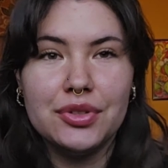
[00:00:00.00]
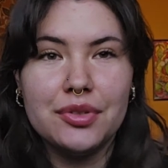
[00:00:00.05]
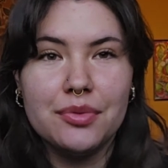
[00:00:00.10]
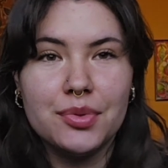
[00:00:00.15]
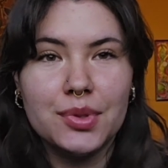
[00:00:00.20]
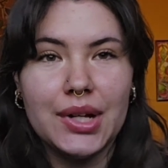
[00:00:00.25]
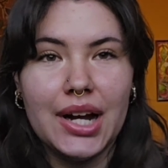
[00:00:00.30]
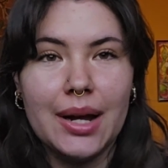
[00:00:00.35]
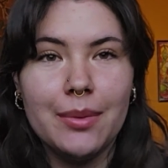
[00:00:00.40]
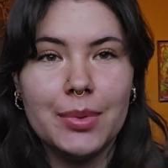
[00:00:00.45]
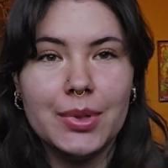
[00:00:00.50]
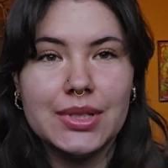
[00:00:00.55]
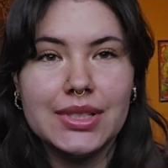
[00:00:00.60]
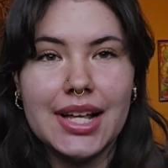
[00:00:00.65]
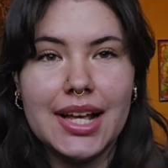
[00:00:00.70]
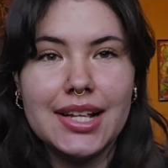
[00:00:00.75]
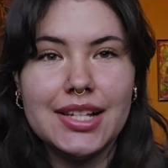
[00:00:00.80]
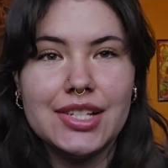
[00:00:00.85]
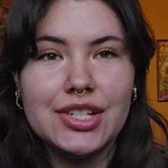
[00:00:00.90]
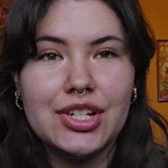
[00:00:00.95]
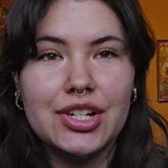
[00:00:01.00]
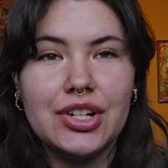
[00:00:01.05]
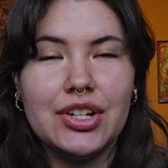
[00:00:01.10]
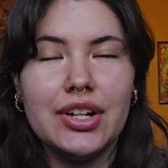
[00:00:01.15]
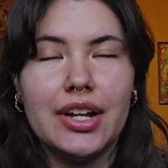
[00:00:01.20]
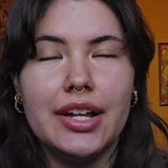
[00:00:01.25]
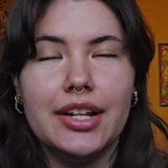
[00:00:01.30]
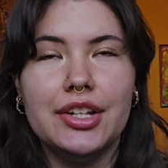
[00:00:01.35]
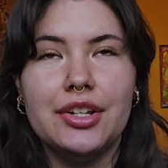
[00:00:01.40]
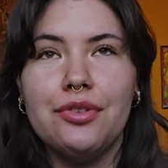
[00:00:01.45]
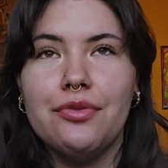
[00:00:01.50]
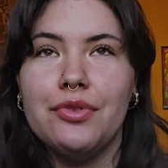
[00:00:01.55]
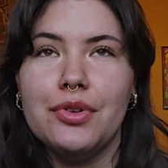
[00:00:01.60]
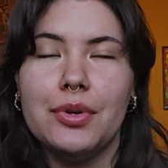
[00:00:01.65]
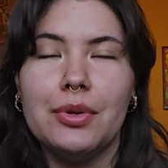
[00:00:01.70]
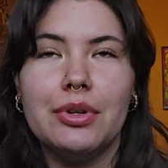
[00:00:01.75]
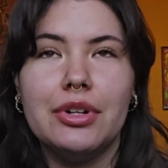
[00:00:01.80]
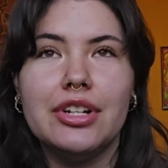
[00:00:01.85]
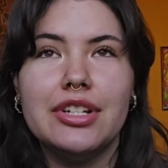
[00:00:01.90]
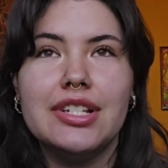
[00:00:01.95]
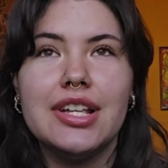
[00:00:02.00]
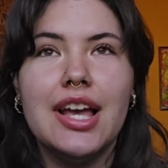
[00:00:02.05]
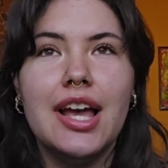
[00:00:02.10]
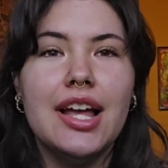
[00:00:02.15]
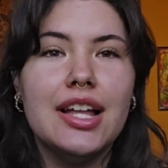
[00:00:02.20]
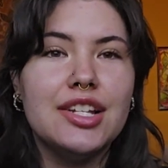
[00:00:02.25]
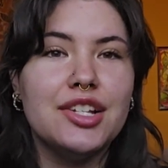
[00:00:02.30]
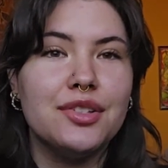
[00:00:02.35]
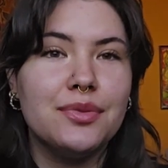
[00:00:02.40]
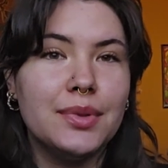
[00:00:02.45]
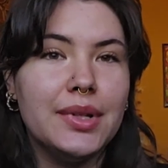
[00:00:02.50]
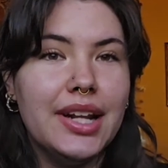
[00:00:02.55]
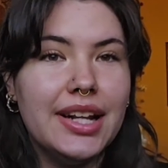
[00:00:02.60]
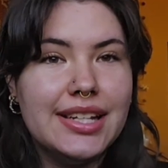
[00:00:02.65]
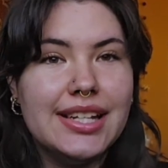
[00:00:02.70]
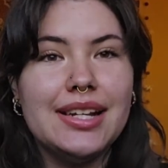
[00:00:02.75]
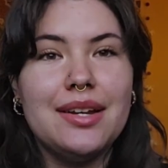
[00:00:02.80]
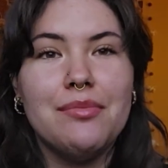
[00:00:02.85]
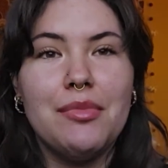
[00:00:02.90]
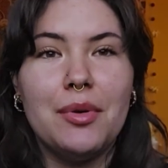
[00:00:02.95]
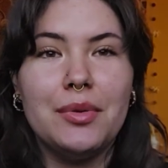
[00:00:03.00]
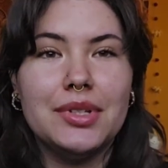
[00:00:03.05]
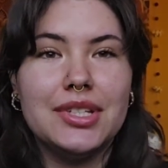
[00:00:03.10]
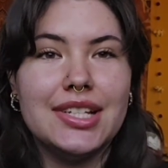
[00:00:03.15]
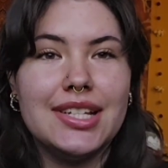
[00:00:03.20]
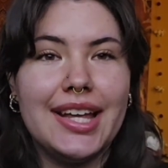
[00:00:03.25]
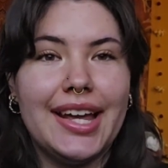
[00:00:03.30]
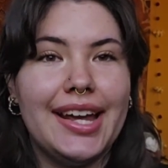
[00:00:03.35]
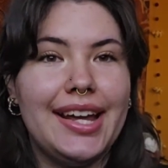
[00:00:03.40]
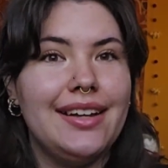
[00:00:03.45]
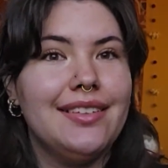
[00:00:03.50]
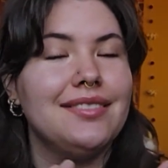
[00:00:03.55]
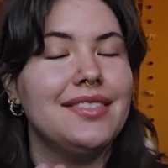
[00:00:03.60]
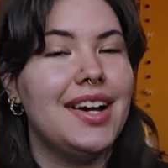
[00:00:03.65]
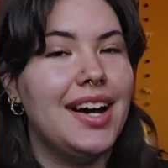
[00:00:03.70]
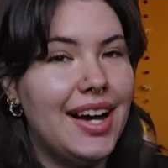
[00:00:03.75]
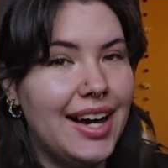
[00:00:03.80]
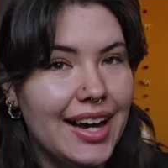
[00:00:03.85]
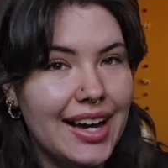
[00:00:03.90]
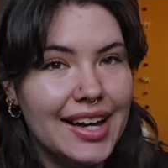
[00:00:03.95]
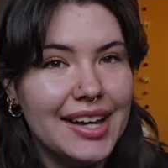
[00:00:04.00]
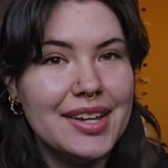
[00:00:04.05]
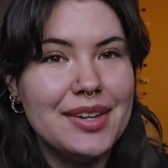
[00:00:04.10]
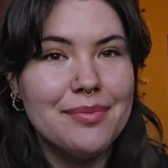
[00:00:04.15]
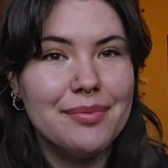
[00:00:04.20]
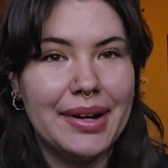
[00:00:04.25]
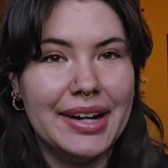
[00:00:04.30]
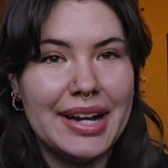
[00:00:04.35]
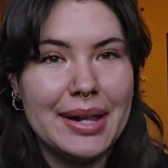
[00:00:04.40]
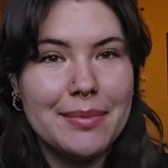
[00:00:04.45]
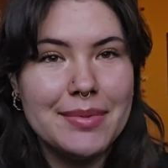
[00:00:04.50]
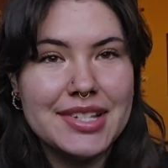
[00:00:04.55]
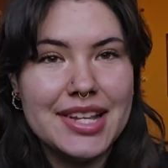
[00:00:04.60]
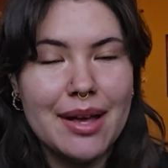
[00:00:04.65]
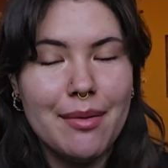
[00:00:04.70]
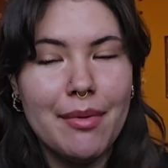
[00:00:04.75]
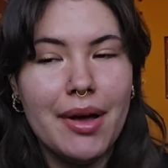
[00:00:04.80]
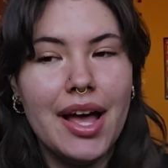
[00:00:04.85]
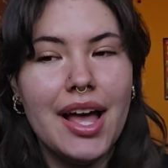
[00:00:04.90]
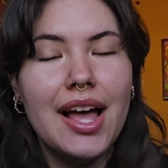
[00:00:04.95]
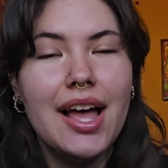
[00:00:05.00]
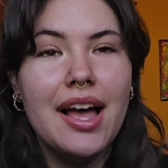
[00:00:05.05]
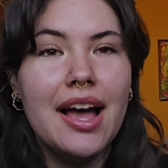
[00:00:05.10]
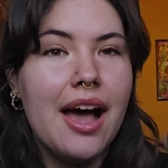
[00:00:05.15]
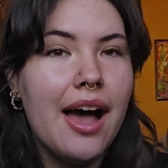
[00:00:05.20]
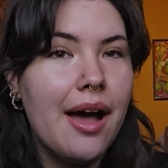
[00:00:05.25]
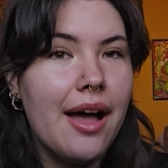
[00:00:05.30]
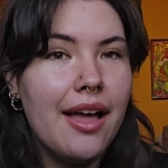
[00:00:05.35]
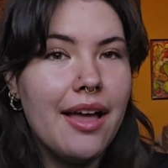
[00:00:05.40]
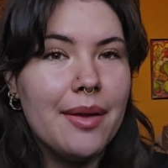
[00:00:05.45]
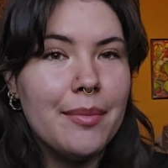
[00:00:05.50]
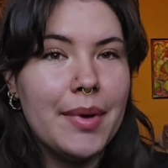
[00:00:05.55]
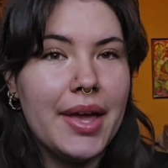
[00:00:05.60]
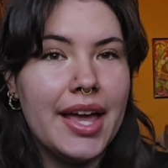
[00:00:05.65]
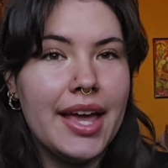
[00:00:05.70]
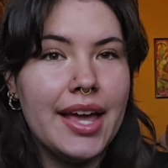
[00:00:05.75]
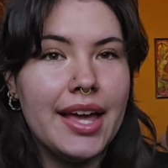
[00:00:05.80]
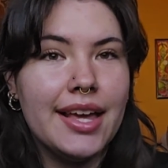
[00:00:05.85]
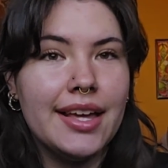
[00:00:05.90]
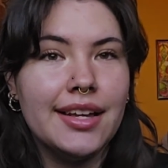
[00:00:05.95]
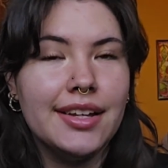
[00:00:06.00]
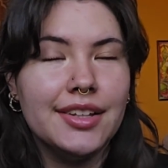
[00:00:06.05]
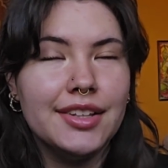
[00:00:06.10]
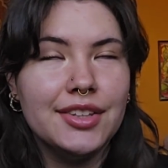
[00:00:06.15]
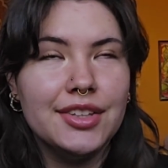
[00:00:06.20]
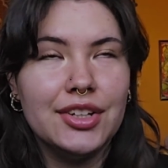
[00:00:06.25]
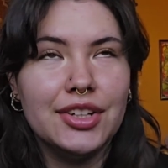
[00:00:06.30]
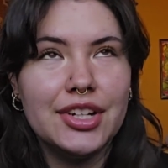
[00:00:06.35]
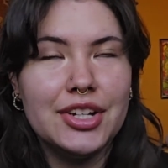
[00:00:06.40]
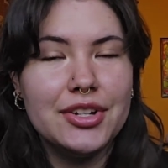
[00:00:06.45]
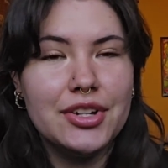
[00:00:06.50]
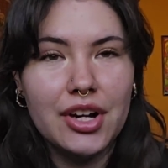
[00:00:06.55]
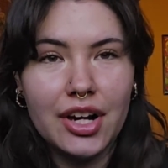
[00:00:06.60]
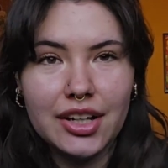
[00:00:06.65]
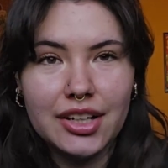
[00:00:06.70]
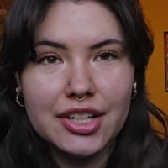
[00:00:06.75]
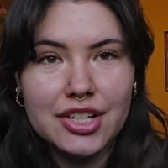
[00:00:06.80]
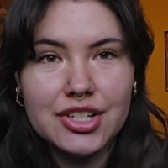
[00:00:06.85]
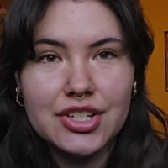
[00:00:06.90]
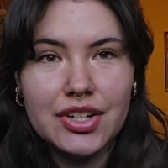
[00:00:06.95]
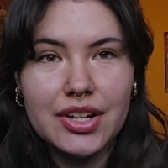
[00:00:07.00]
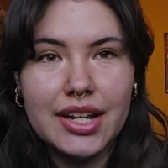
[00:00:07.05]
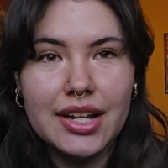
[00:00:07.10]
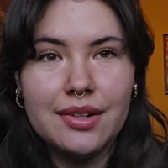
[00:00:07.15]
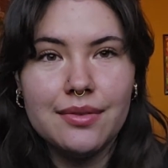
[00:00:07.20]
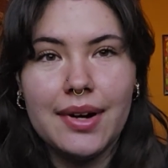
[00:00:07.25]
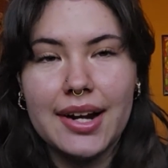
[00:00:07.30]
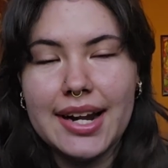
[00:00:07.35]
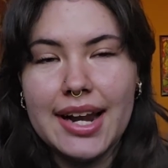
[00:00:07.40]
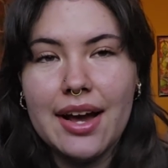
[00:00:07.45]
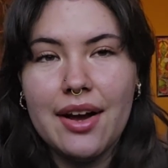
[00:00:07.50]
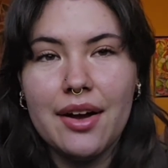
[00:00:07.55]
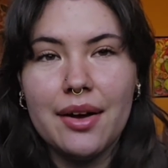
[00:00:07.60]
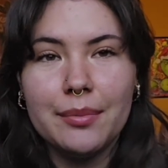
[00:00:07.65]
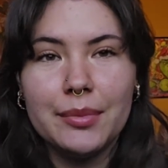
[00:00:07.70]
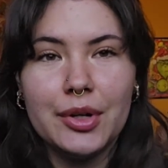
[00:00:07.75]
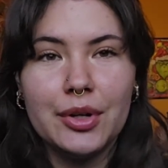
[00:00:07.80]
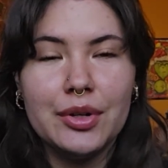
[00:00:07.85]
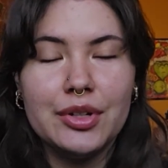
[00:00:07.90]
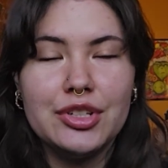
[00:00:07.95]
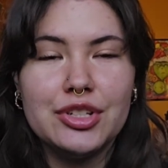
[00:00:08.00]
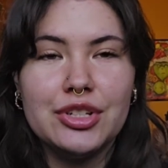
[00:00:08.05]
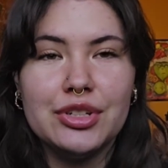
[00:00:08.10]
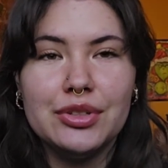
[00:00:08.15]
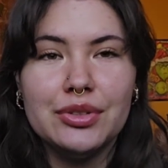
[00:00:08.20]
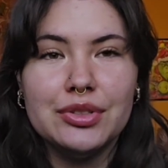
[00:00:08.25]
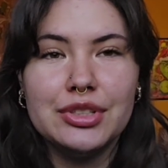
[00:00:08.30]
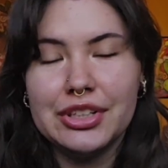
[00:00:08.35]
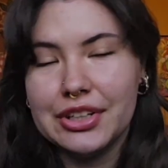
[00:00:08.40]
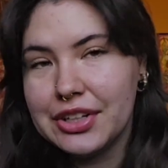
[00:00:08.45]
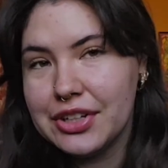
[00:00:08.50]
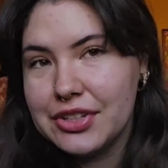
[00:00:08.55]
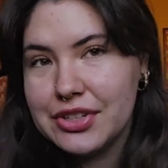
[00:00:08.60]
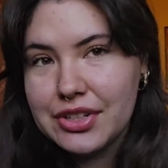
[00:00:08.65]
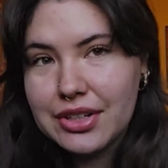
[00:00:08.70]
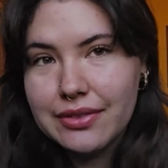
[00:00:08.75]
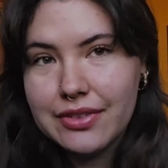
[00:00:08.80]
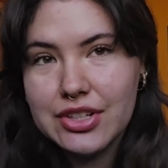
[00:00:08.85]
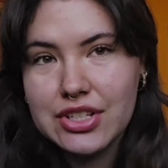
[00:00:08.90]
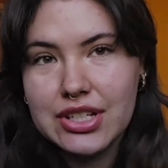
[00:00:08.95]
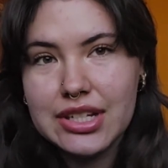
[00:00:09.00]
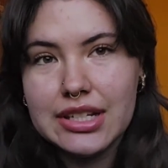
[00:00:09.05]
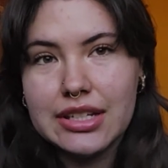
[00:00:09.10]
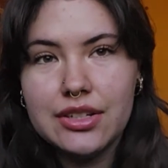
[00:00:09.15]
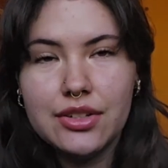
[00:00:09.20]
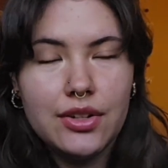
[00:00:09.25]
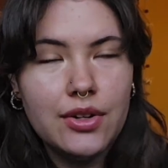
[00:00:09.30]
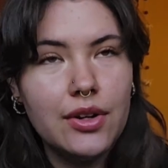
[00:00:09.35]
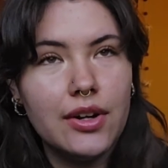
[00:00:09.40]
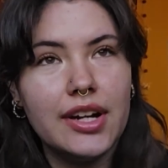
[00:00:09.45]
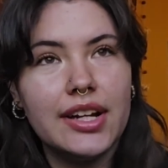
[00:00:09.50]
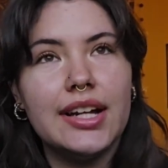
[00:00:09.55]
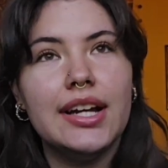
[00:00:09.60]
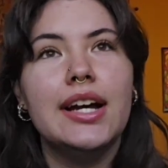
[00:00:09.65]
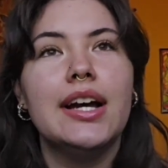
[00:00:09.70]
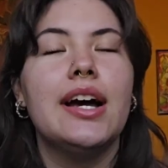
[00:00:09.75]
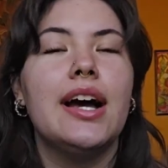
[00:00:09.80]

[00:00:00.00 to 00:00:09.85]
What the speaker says: subscribers last year and new viewers. Just wanted to take a moment to say hi, my name is Emma. I'm a third-year college student. Right now I'm going to Syracuse University in New York,